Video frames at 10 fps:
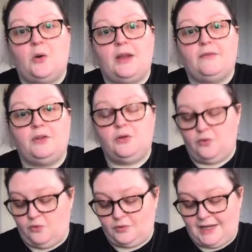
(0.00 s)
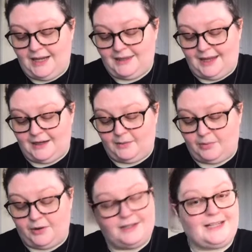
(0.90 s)
if you take that
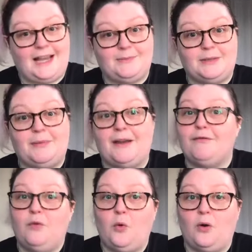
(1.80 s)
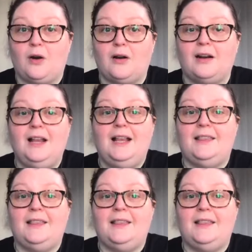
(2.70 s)
number and times it by four,